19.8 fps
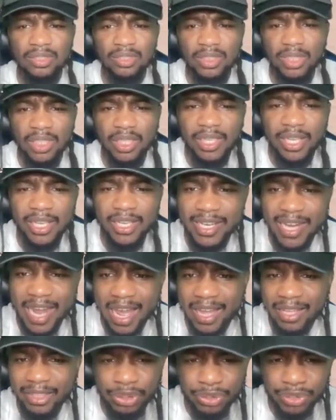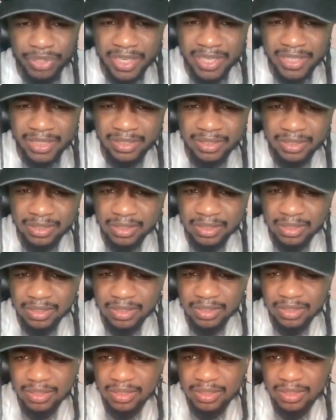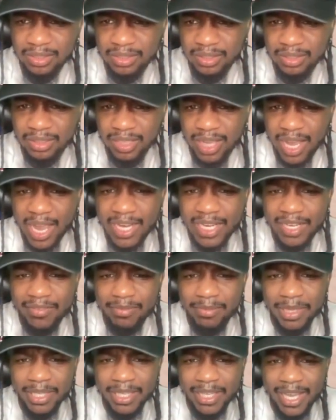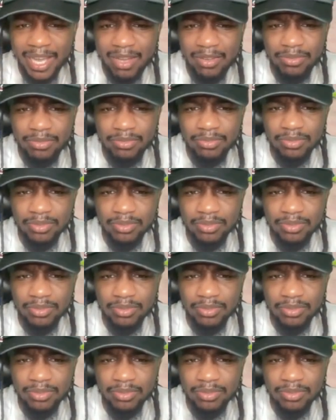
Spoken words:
He hit 9 threes? I ain't even been counting.